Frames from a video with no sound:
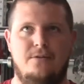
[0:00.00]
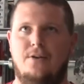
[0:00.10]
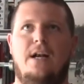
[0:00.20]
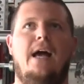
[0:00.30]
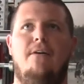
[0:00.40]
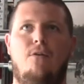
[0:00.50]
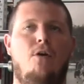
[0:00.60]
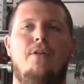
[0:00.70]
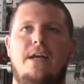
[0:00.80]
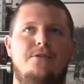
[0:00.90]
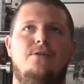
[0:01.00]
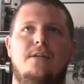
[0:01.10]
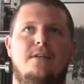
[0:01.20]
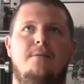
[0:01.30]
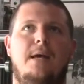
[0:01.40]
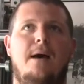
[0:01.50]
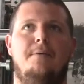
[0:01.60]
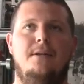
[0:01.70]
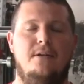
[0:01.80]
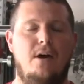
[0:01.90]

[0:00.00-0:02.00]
You're going to have all that stress going to be happening in